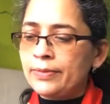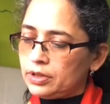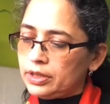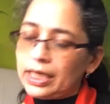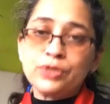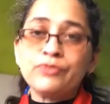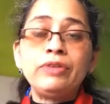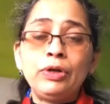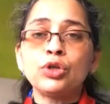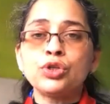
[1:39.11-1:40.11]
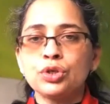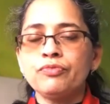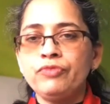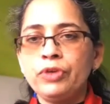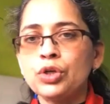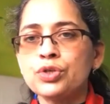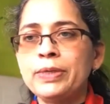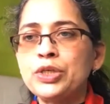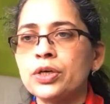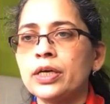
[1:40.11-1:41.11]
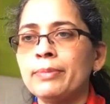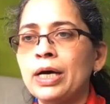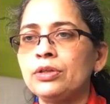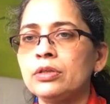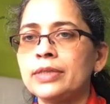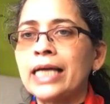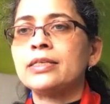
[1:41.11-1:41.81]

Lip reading: Yeah, so we'll also be talking about that.